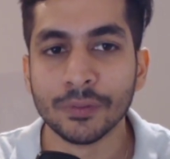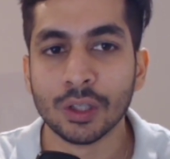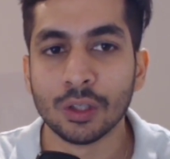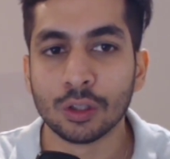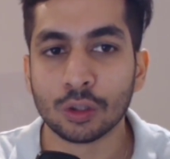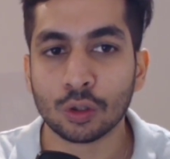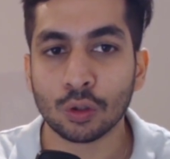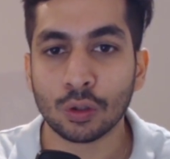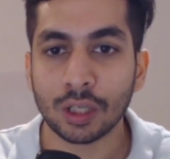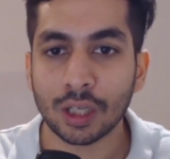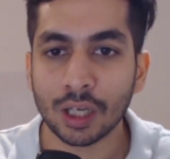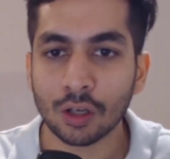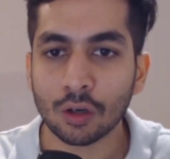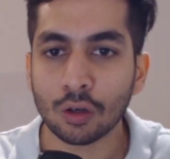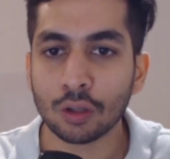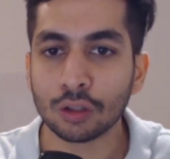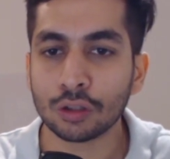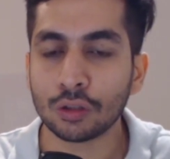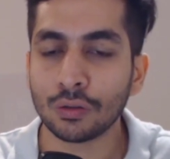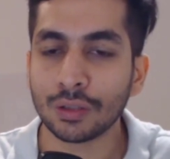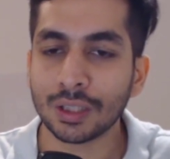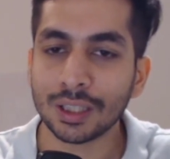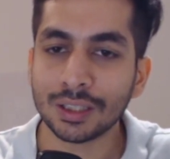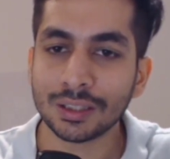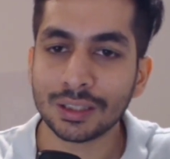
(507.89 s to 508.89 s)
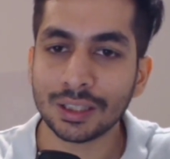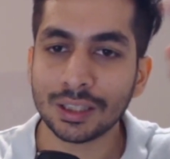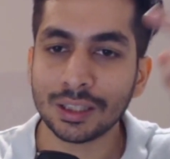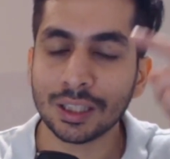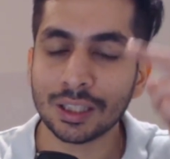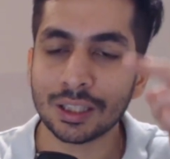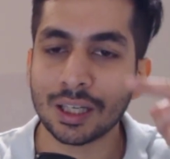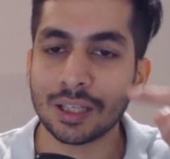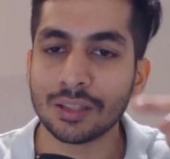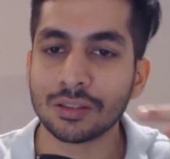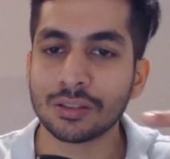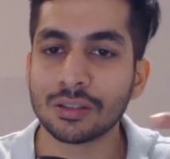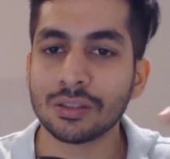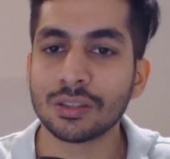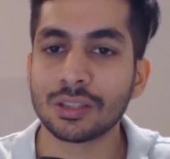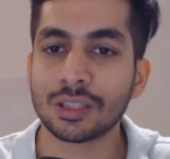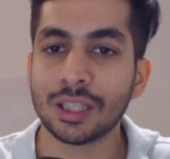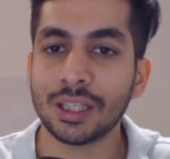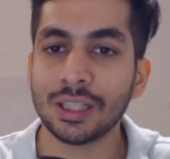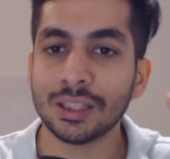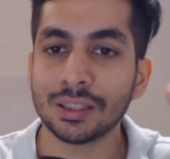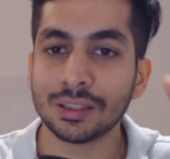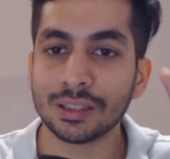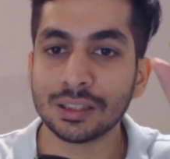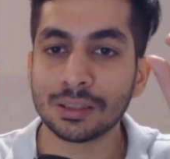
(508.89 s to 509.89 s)
So here also you can see in the transition
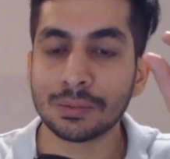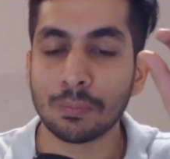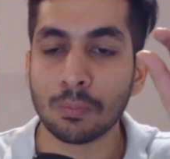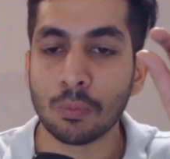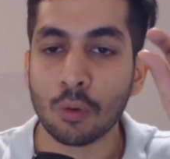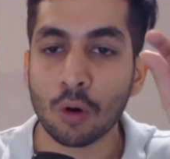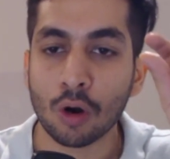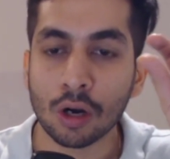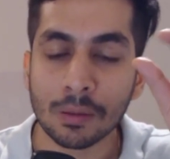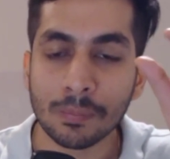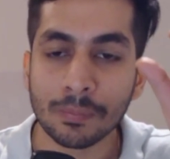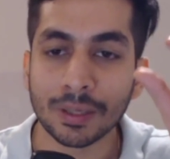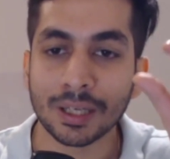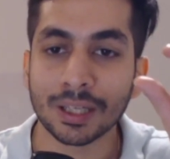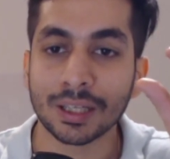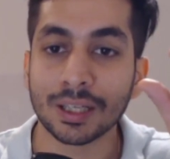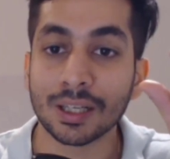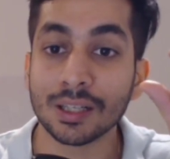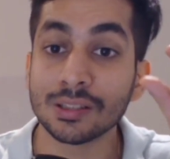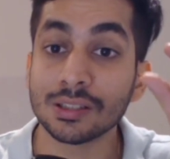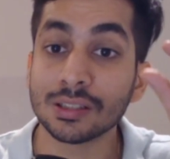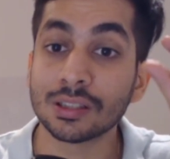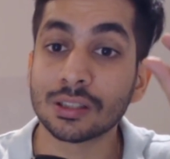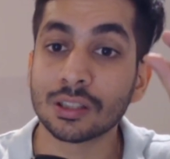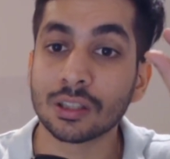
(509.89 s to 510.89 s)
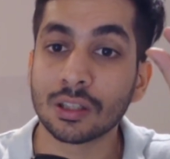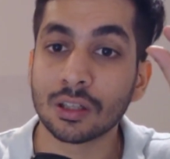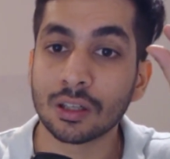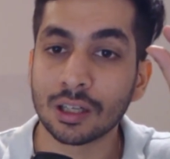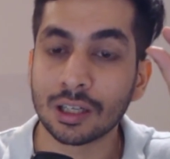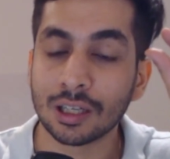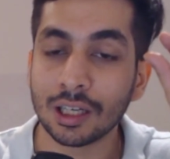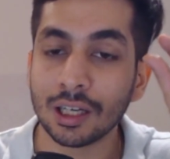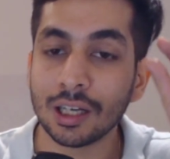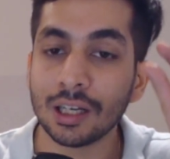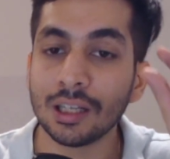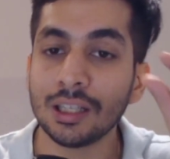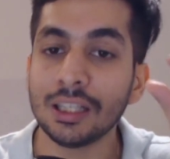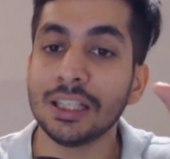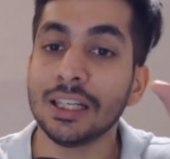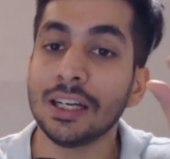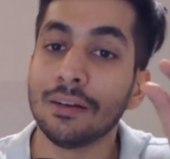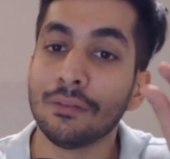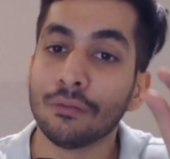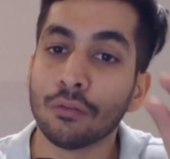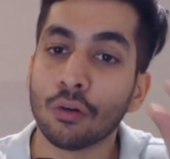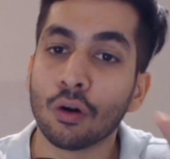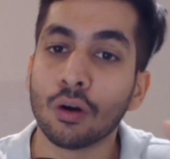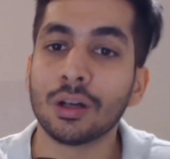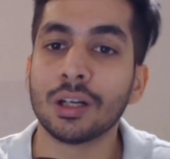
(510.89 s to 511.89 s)
state, this bond breakage is clearly
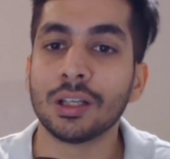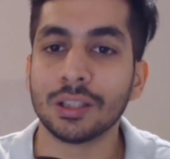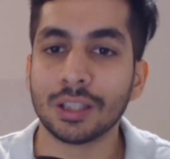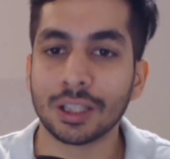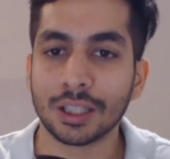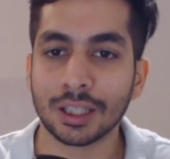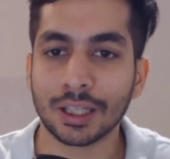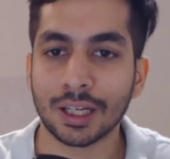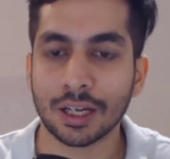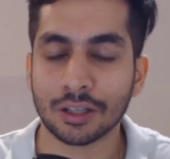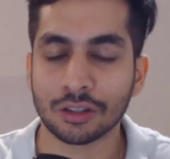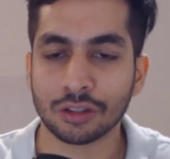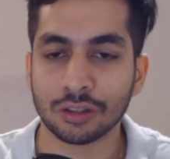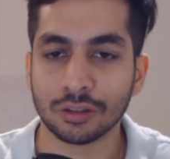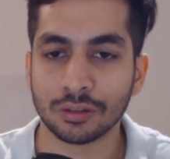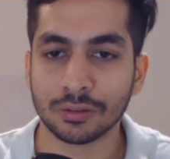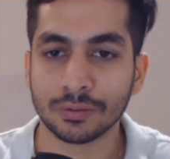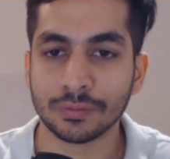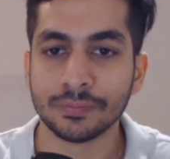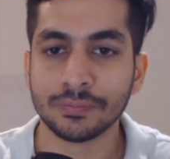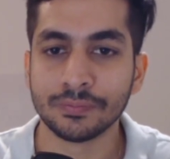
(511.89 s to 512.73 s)
involved in the reaction.